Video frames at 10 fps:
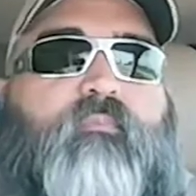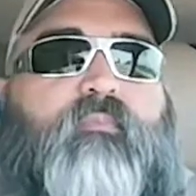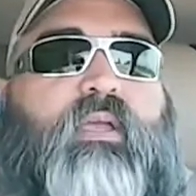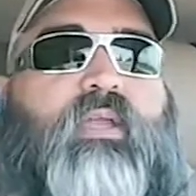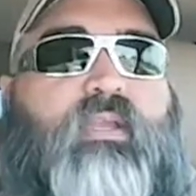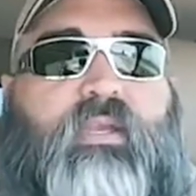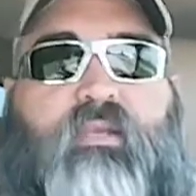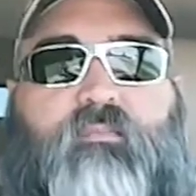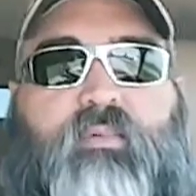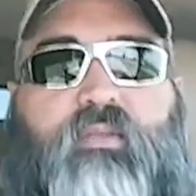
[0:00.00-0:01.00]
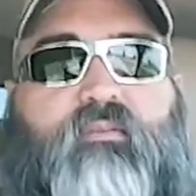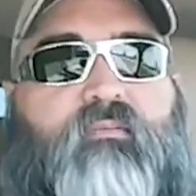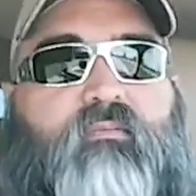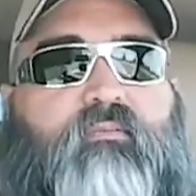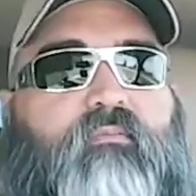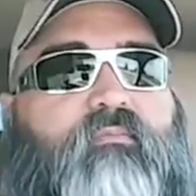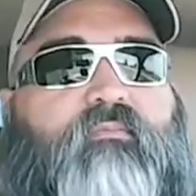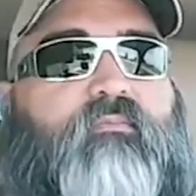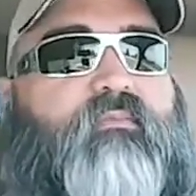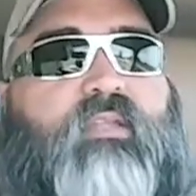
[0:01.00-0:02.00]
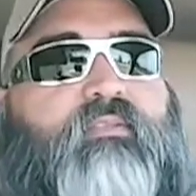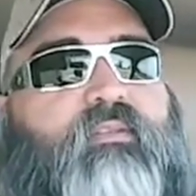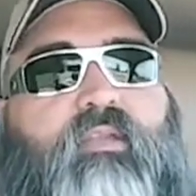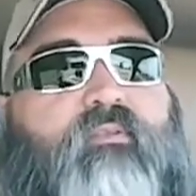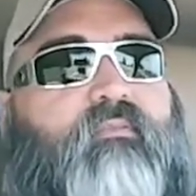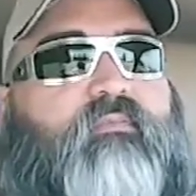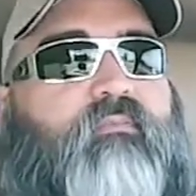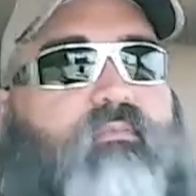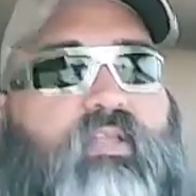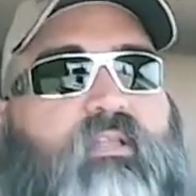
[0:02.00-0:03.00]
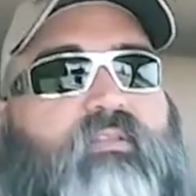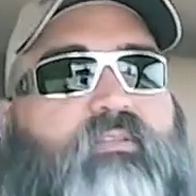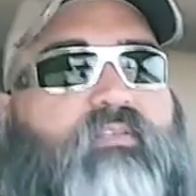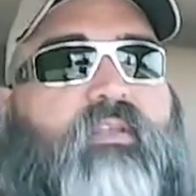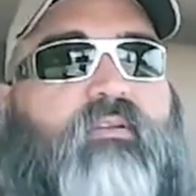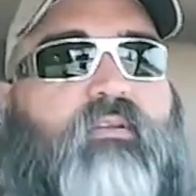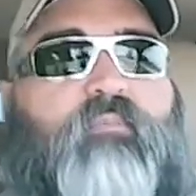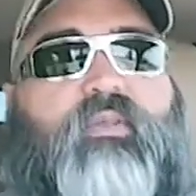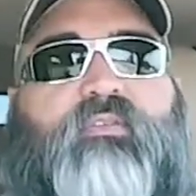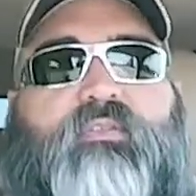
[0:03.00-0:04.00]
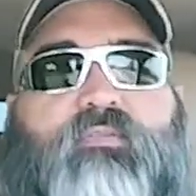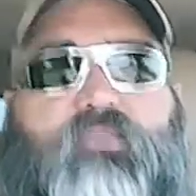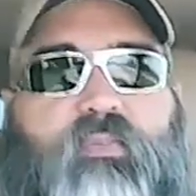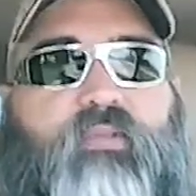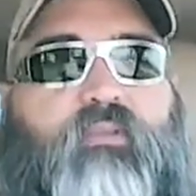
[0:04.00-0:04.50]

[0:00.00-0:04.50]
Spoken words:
I need it, but that's not good business for me.